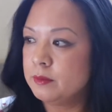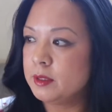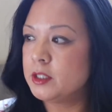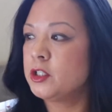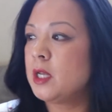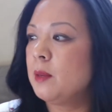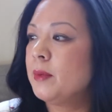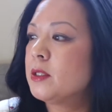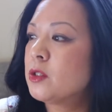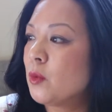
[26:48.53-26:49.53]
This shape
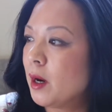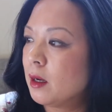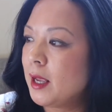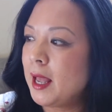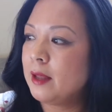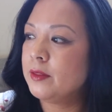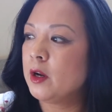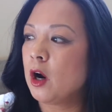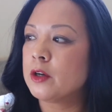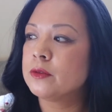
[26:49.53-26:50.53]
is square. And
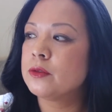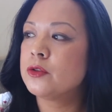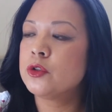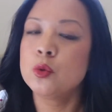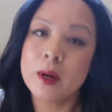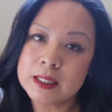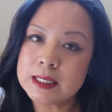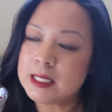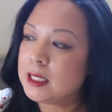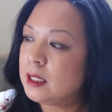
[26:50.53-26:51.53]
there are
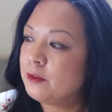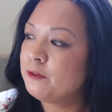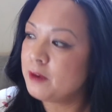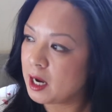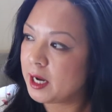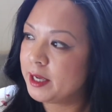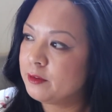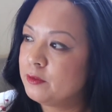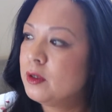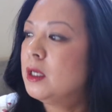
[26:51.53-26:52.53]

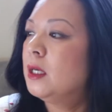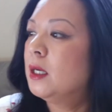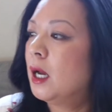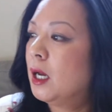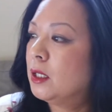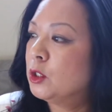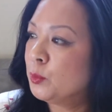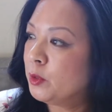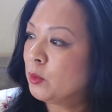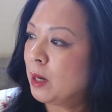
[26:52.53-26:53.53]
25
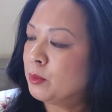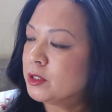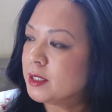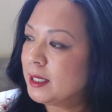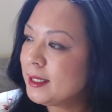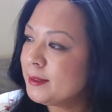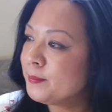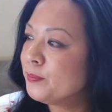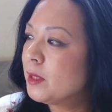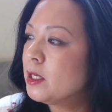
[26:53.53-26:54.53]
lumpia wrappers in it.
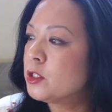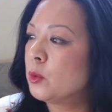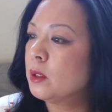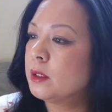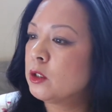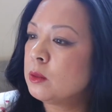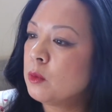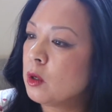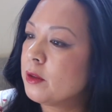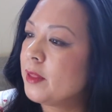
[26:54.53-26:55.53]
So a little
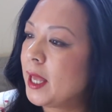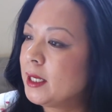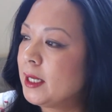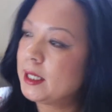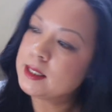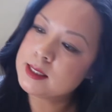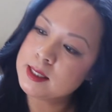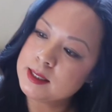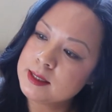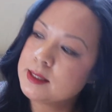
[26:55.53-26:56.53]
more than its
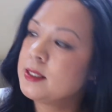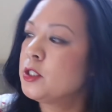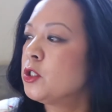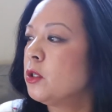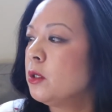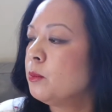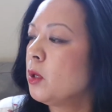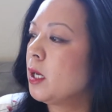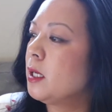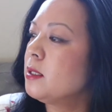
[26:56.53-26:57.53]
sister
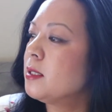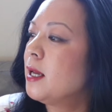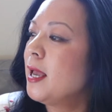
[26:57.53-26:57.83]
product.